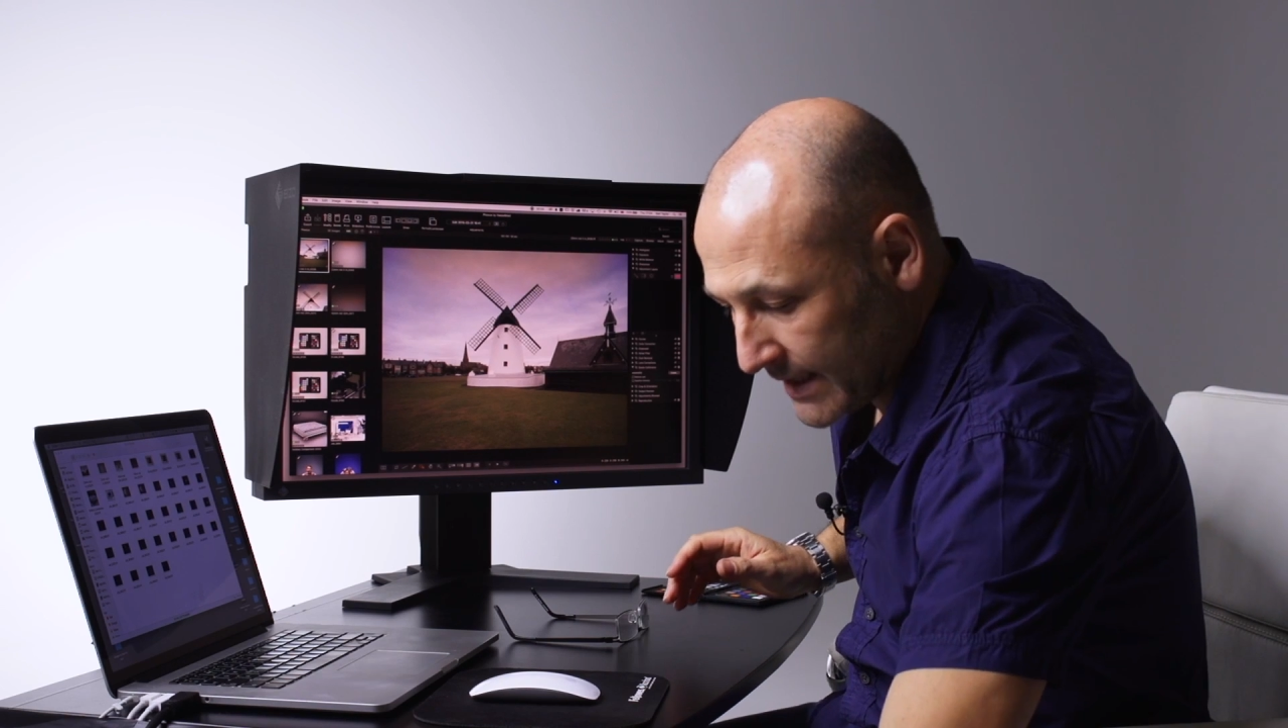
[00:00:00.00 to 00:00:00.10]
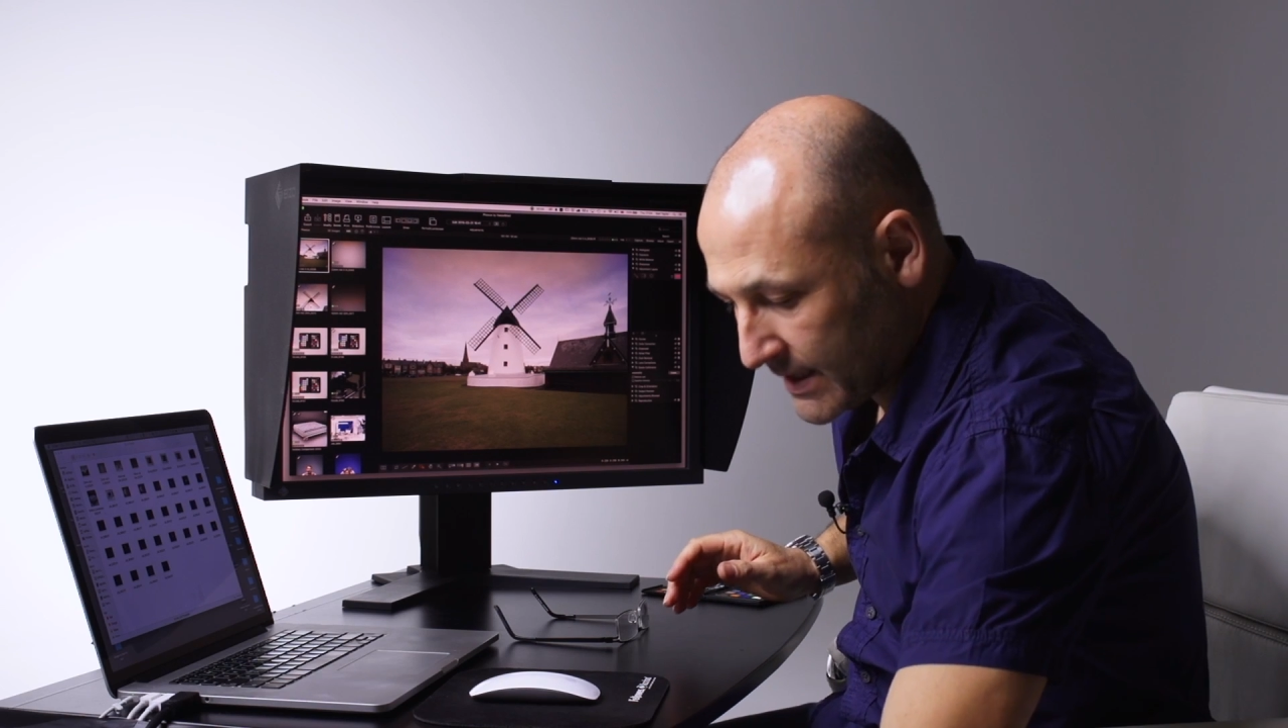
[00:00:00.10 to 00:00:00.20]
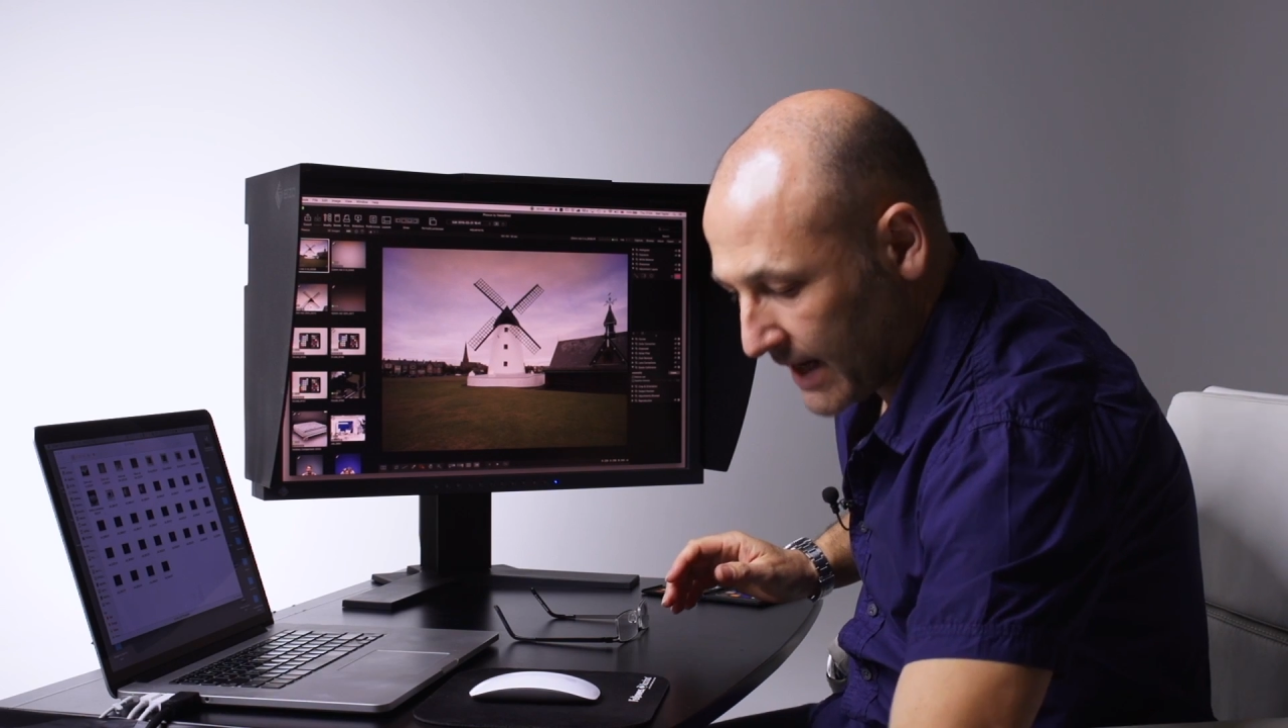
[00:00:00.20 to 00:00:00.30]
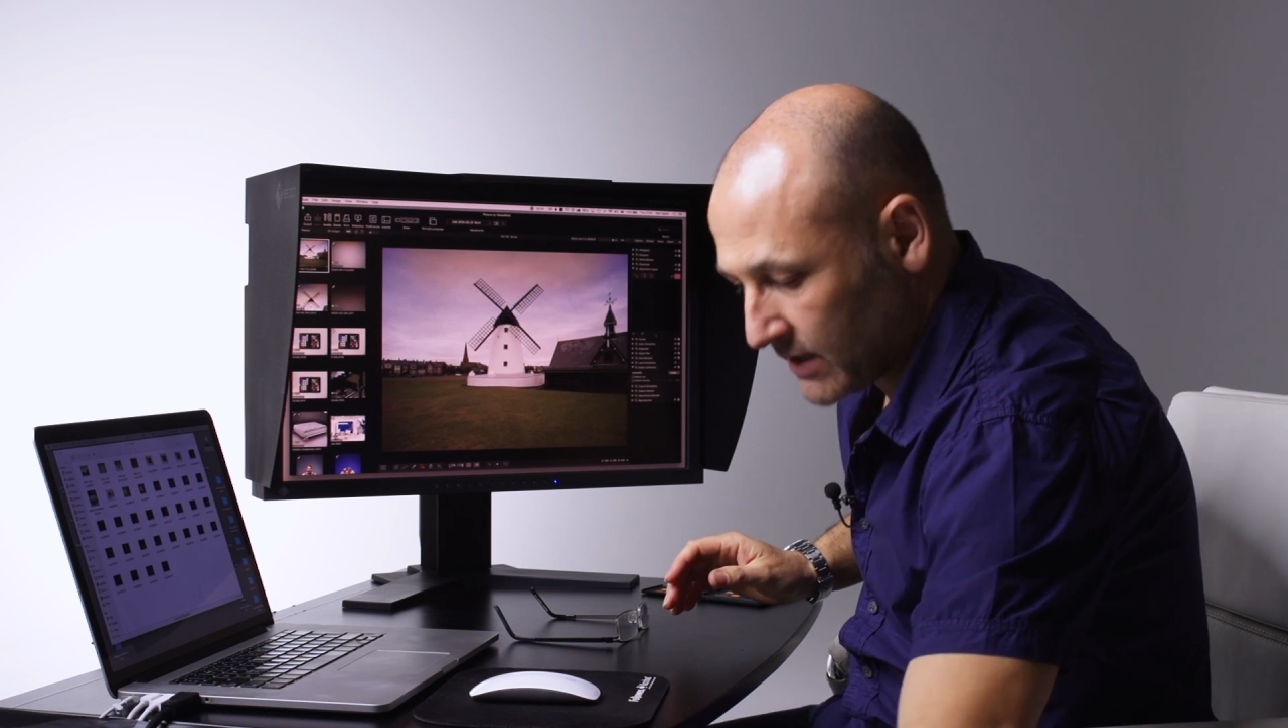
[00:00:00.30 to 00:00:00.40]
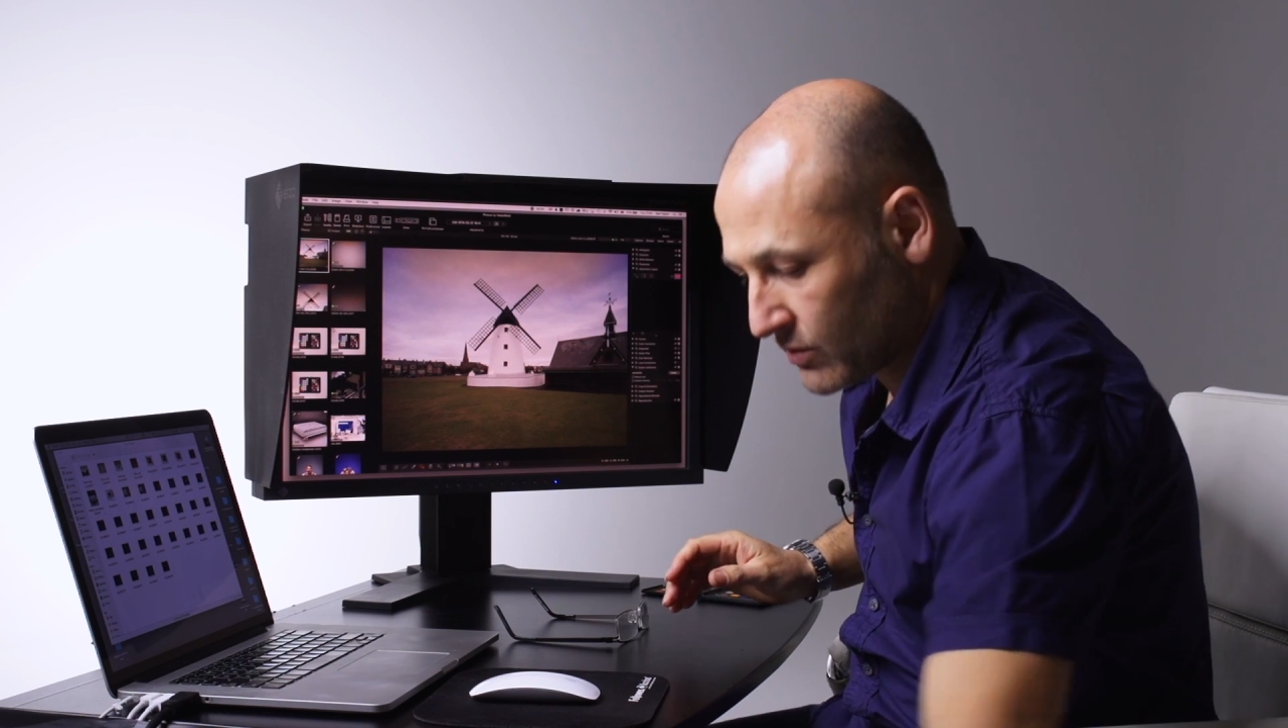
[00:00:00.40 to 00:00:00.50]

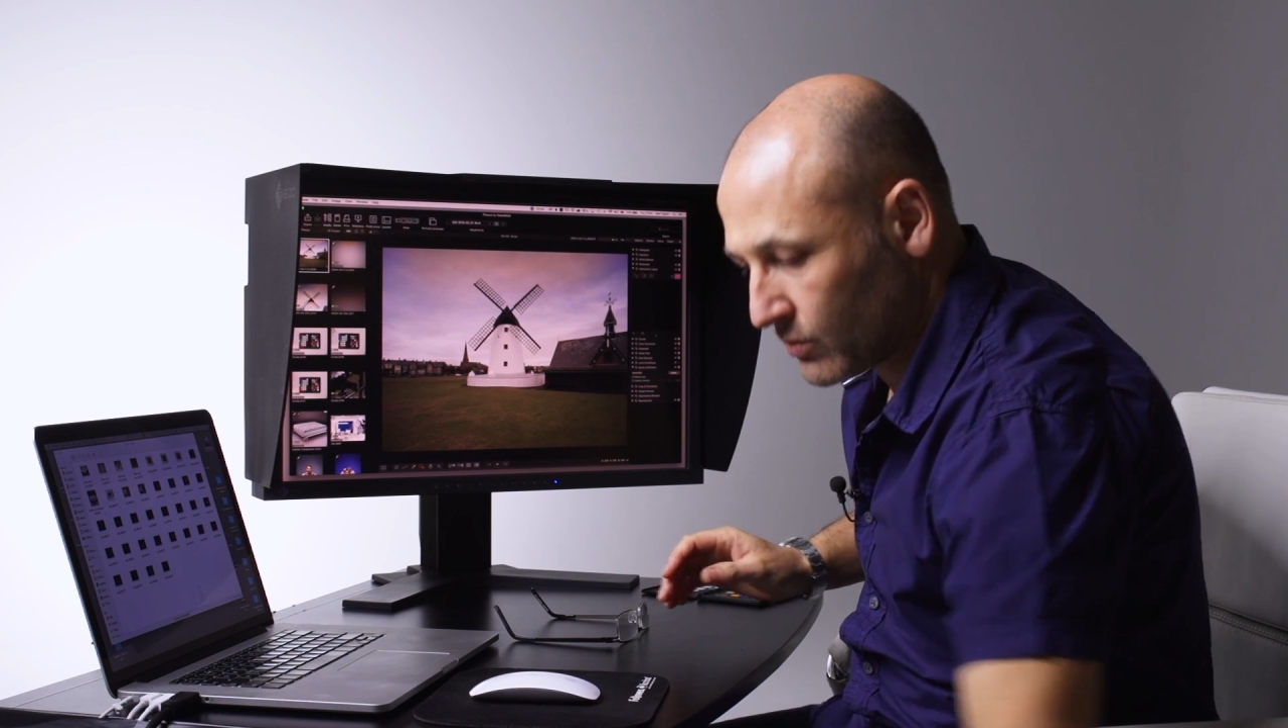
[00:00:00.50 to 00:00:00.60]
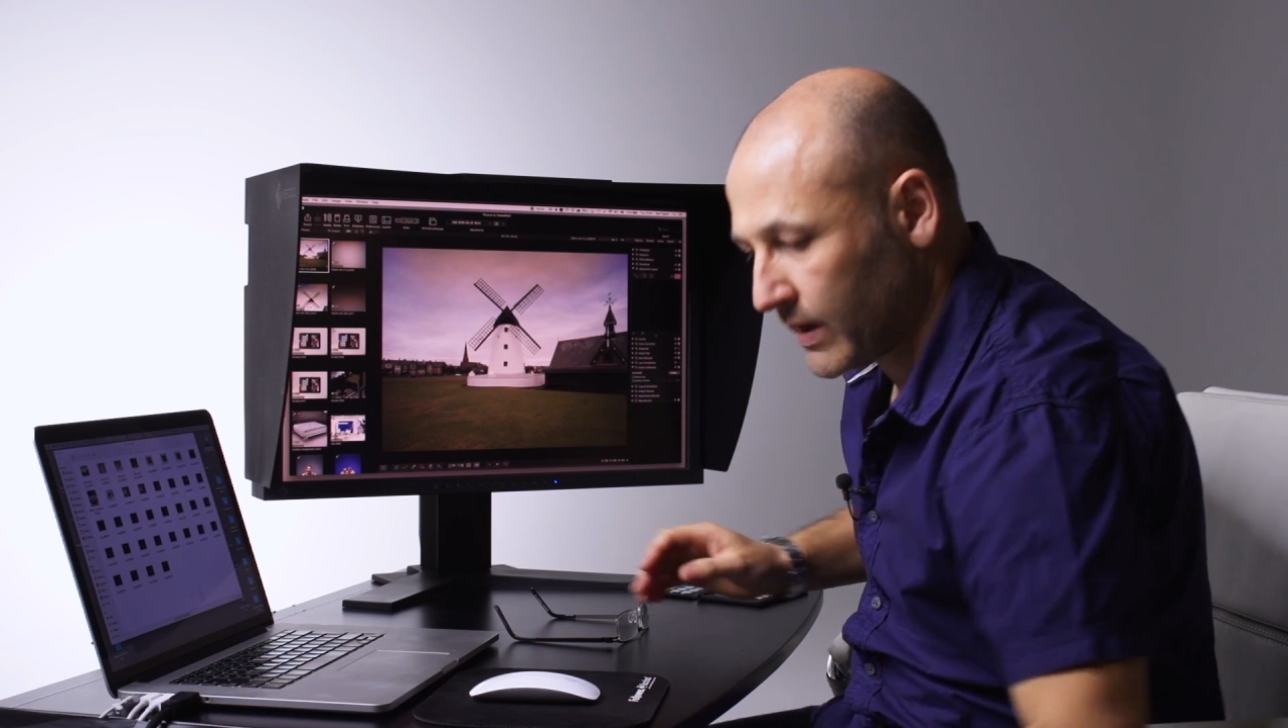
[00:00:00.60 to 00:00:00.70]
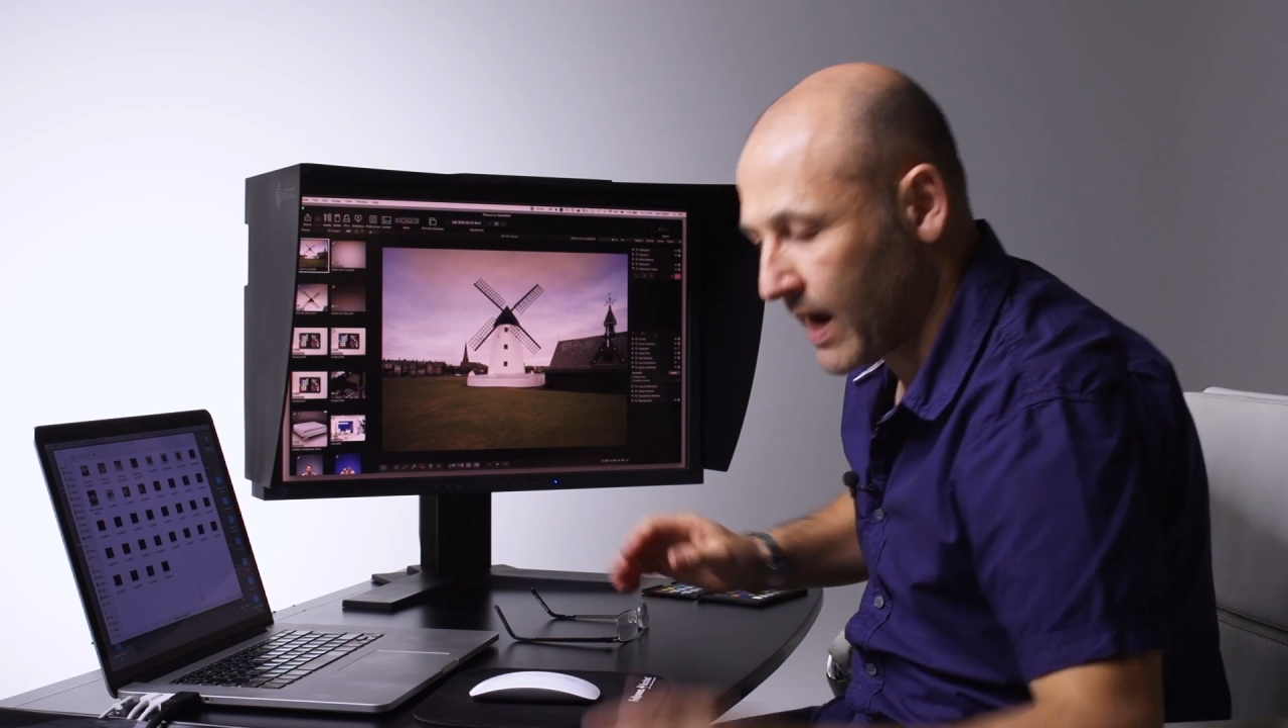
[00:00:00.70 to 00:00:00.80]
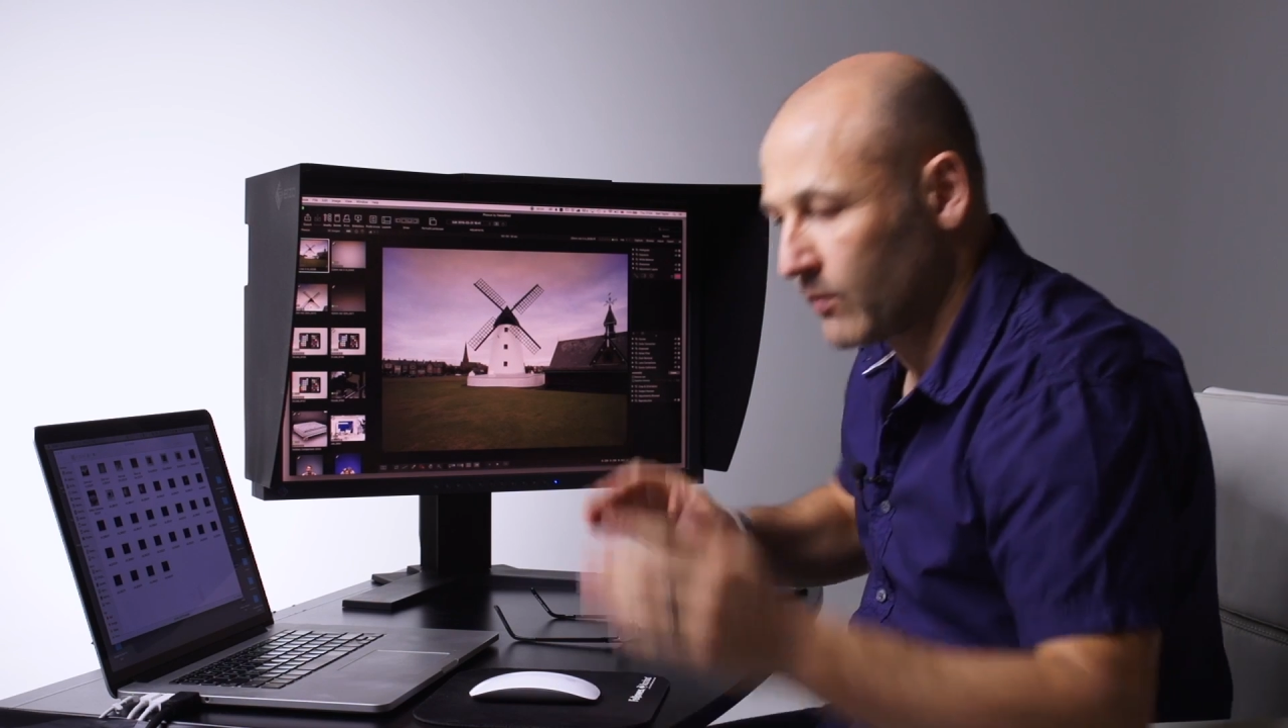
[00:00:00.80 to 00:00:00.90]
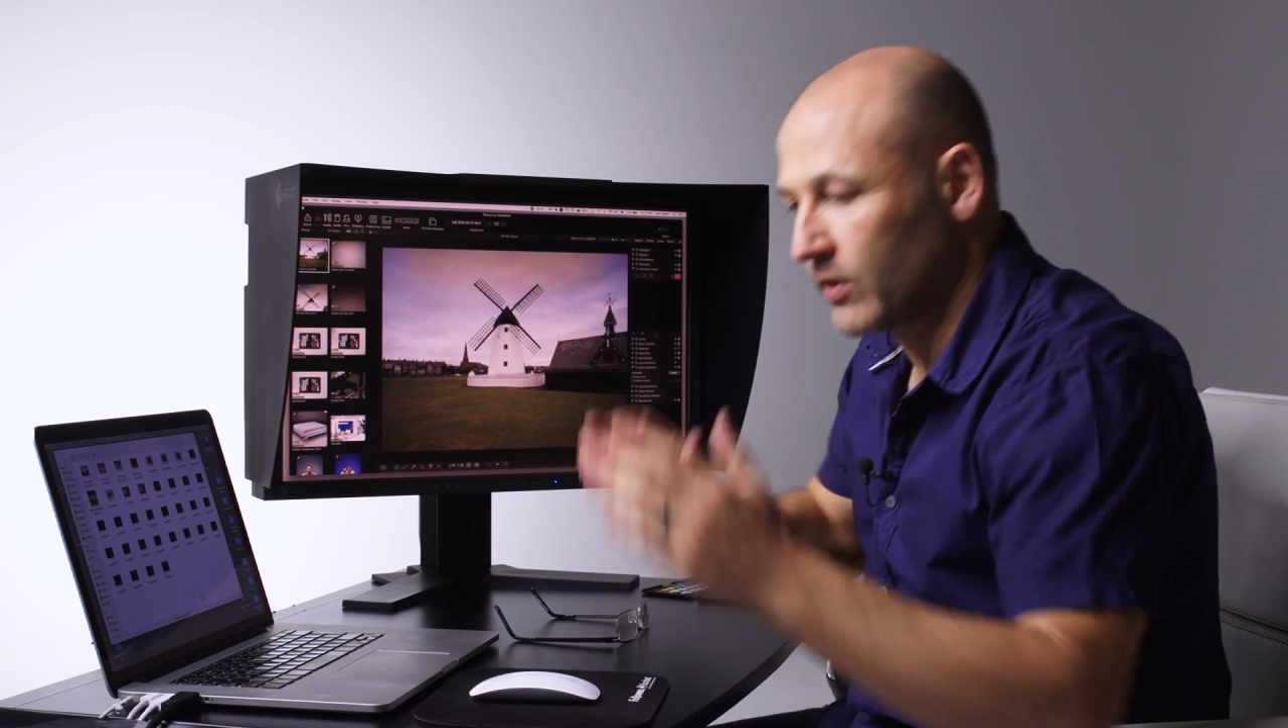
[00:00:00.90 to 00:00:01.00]
technical
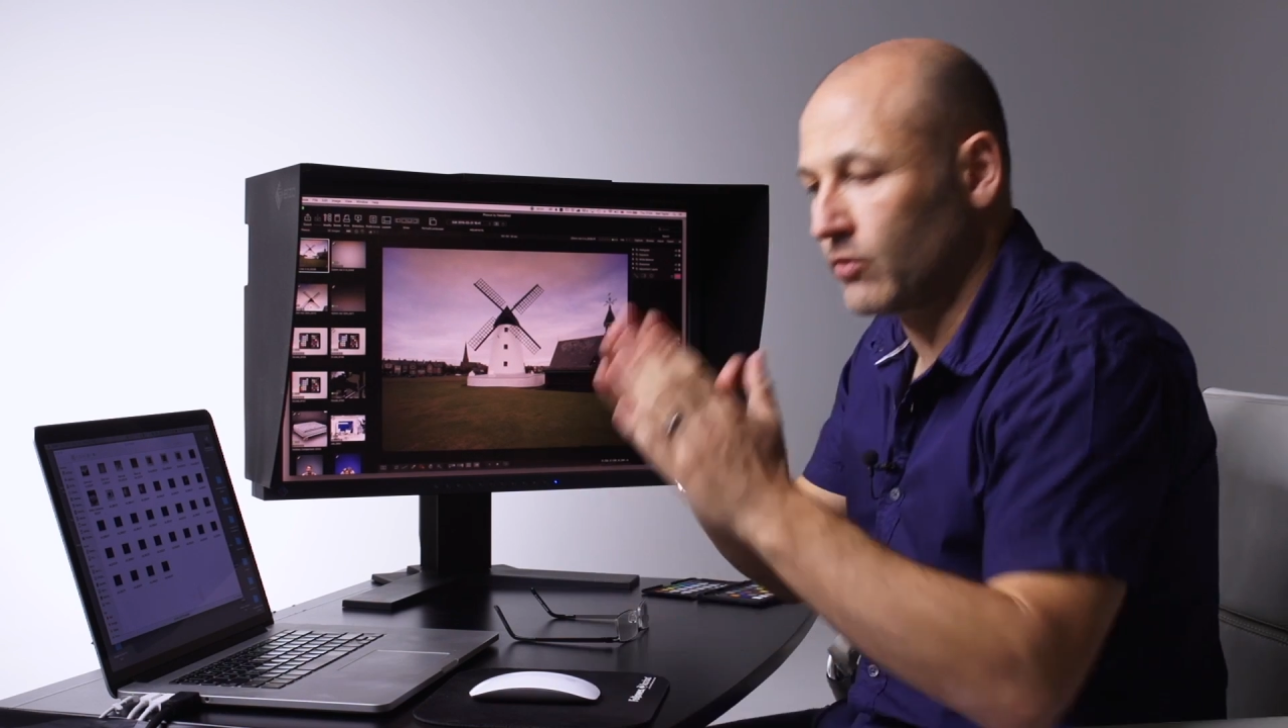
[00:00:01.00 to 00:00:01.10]
camera,